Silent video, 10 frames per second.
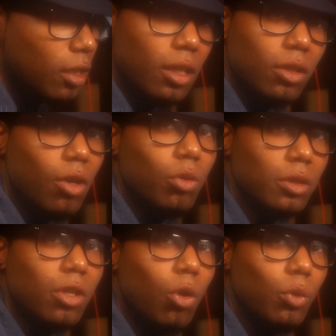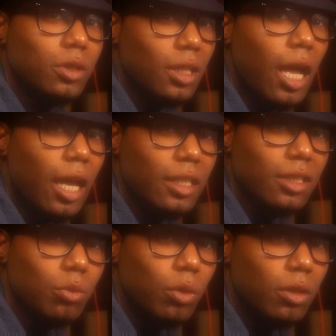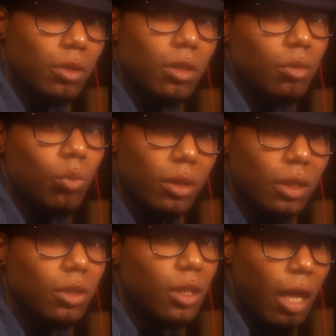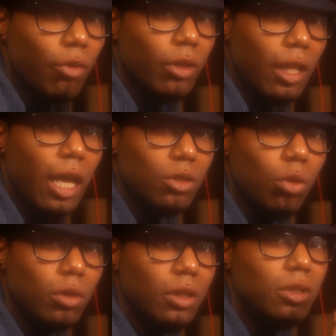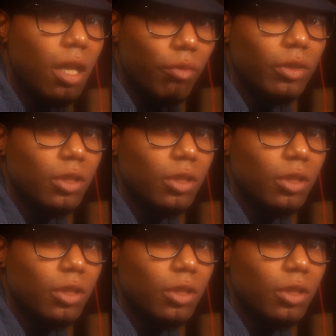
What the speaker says: It coincides. One thing you gotta realize, all these definitely